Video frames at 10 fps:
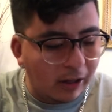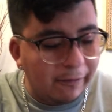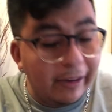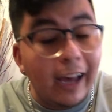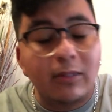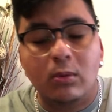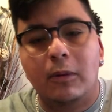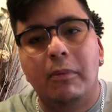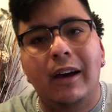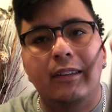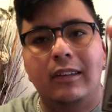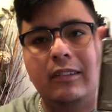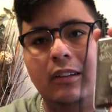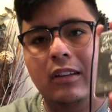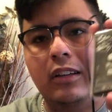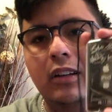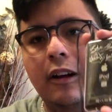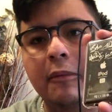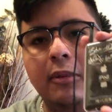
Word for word: If you guys want to buy these Elite